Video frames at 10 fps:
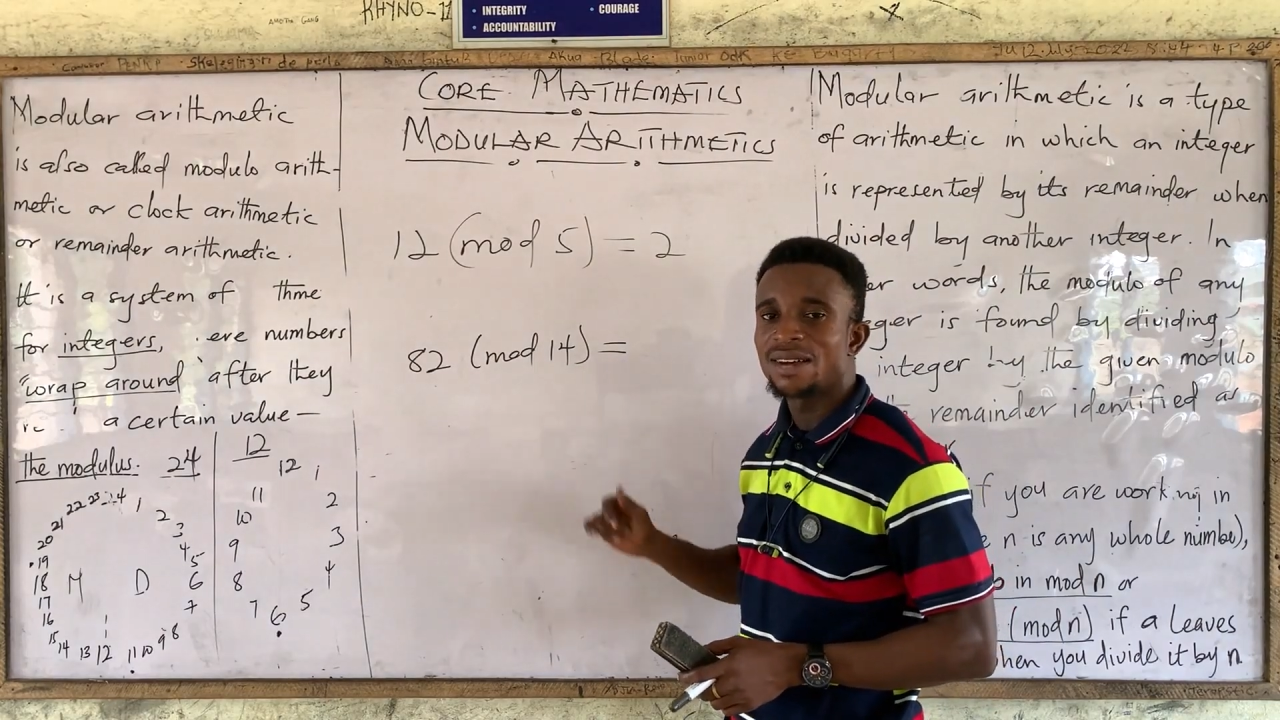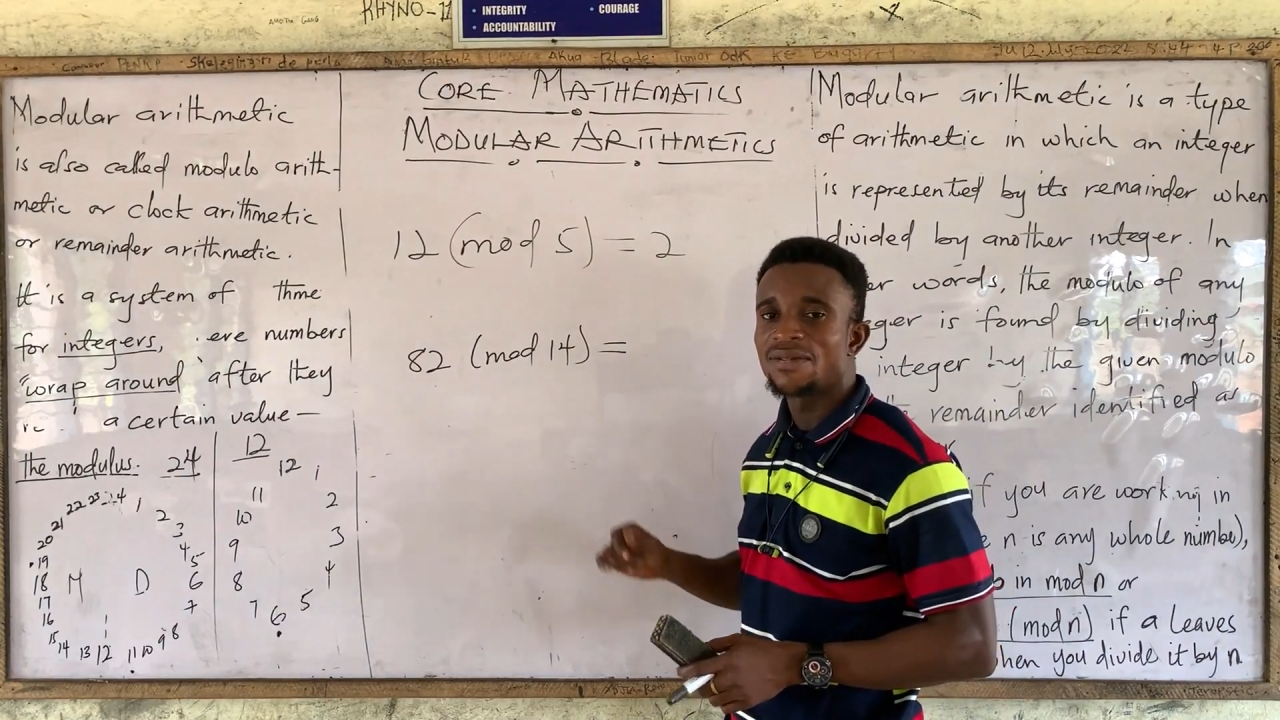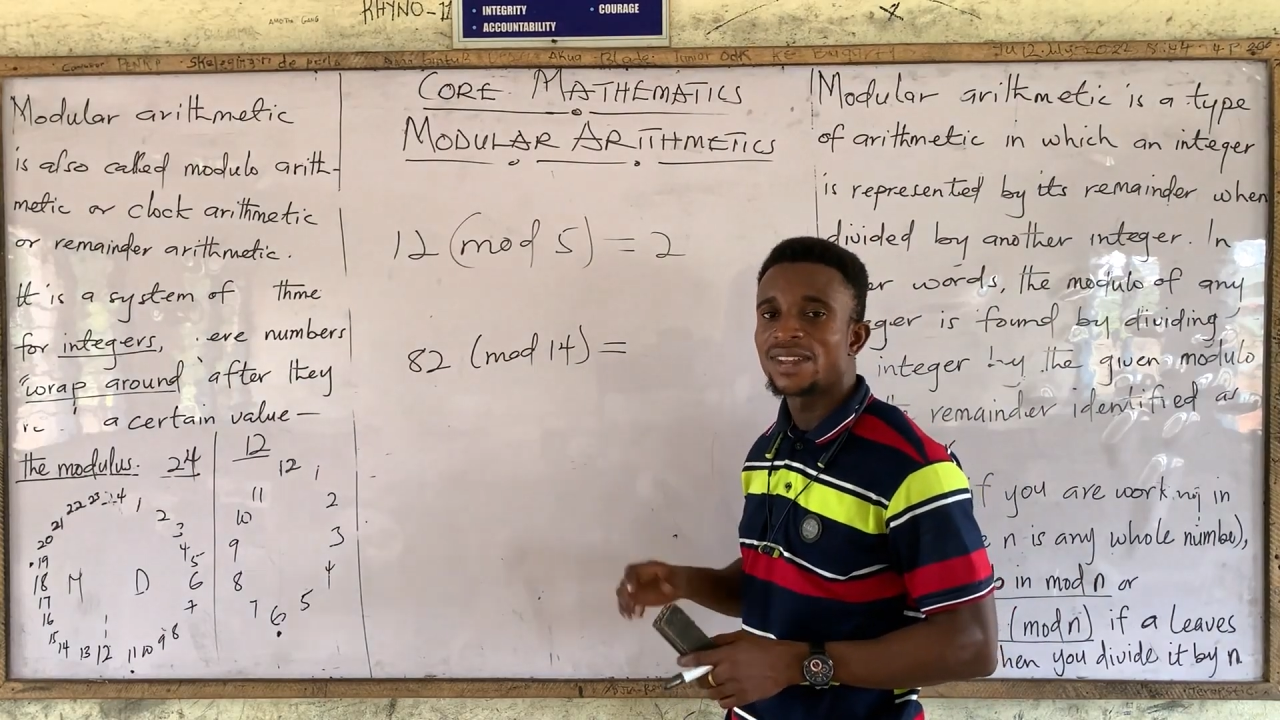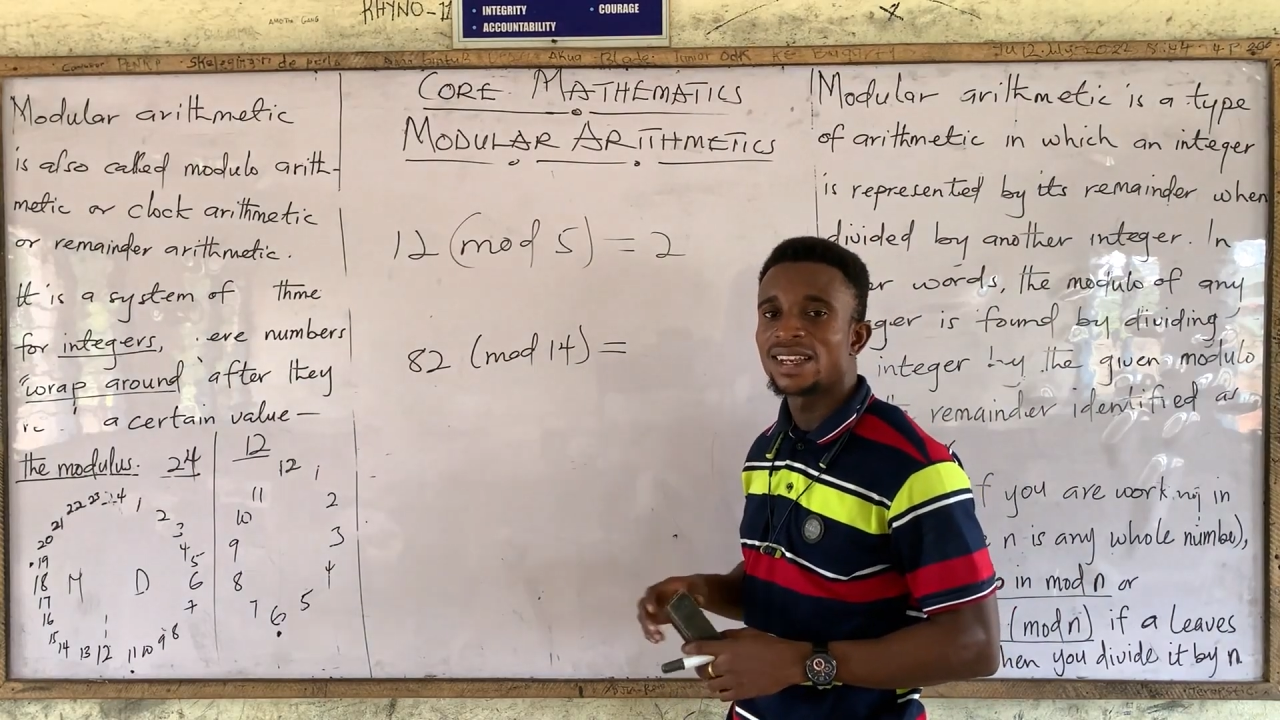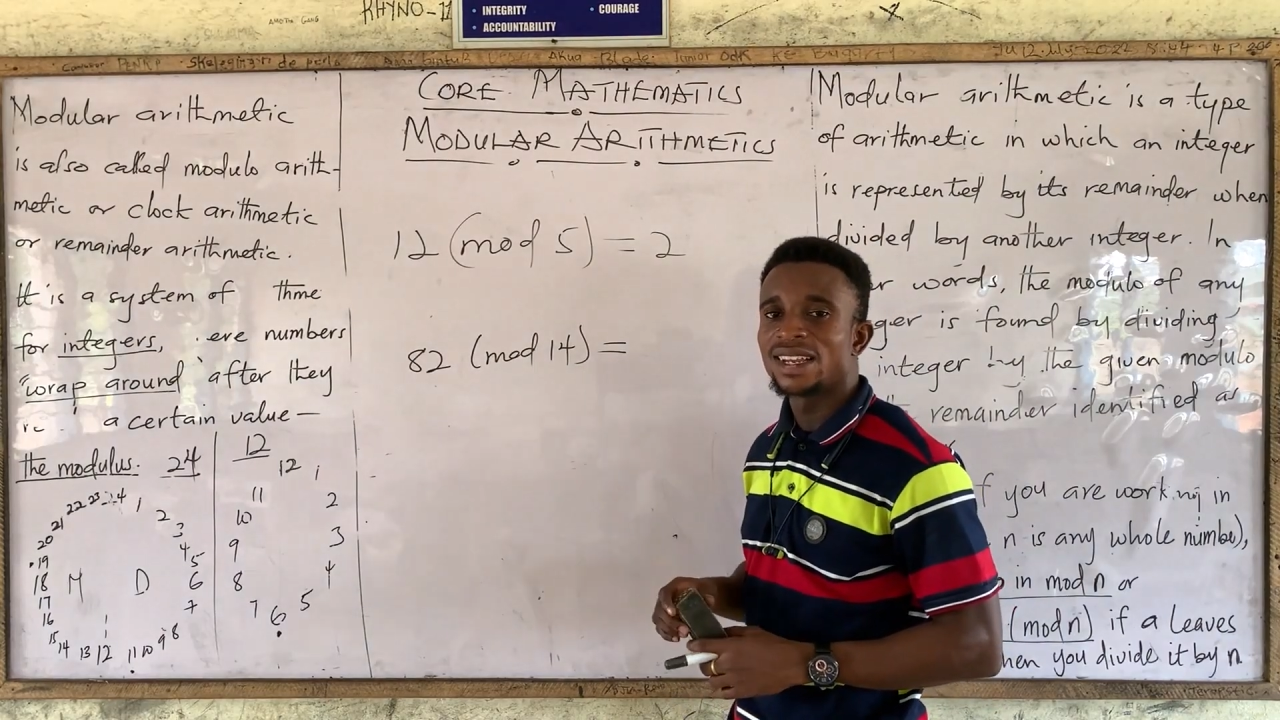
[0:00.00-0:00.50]

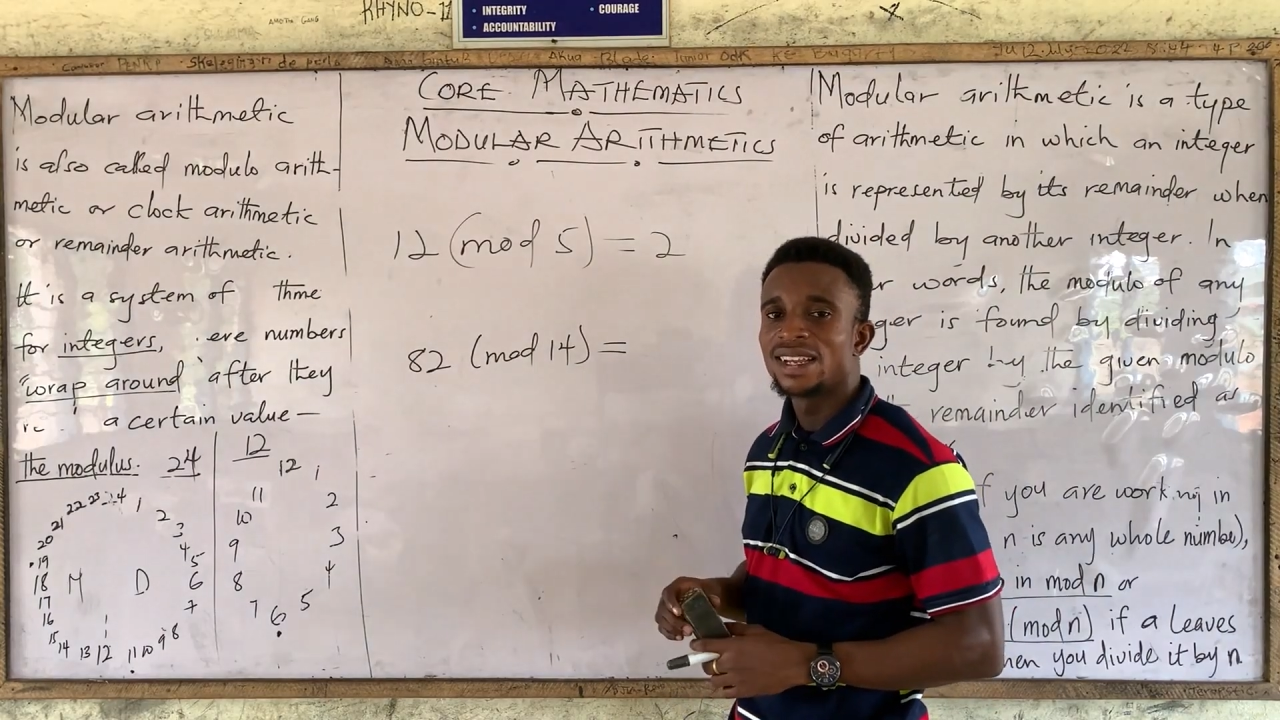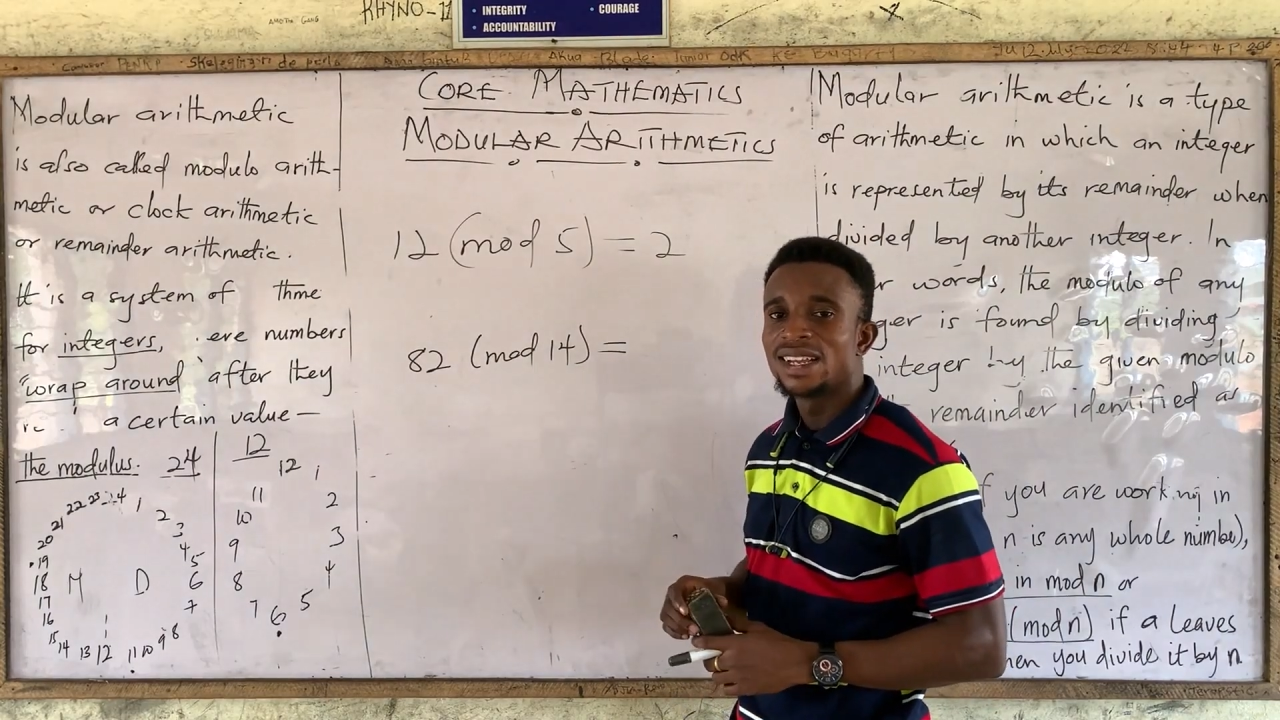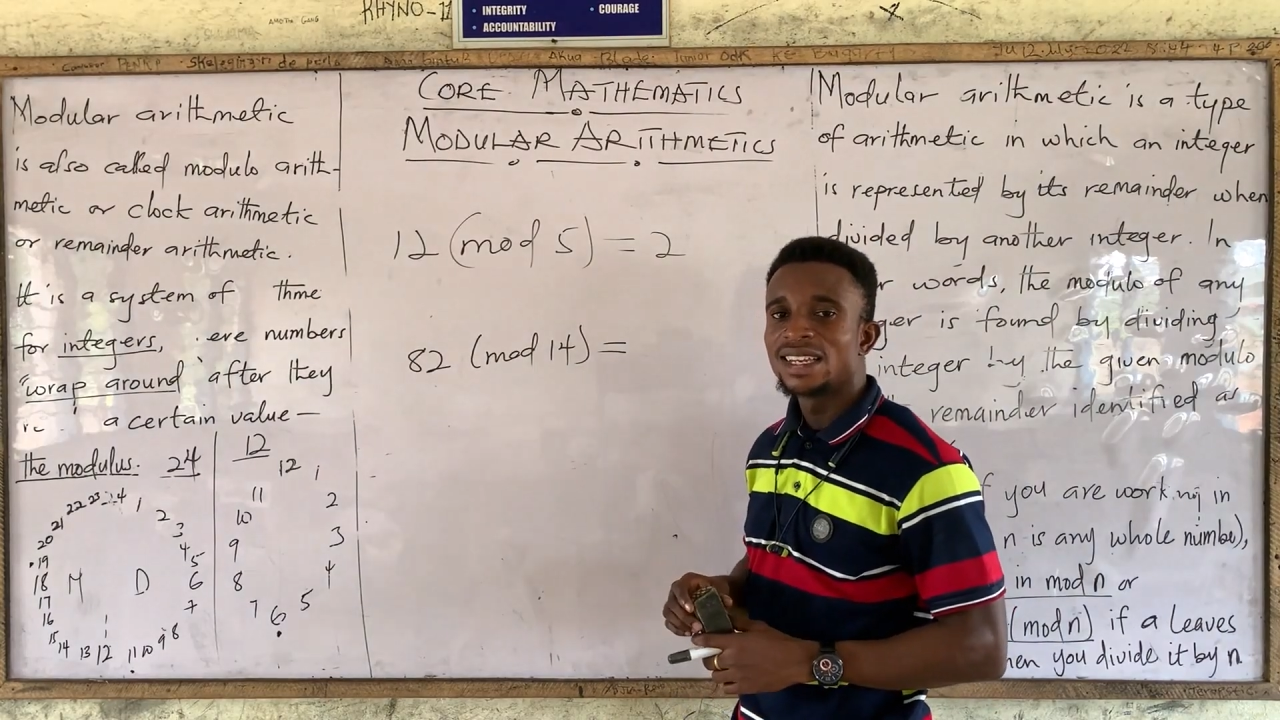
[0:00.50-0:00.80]
something.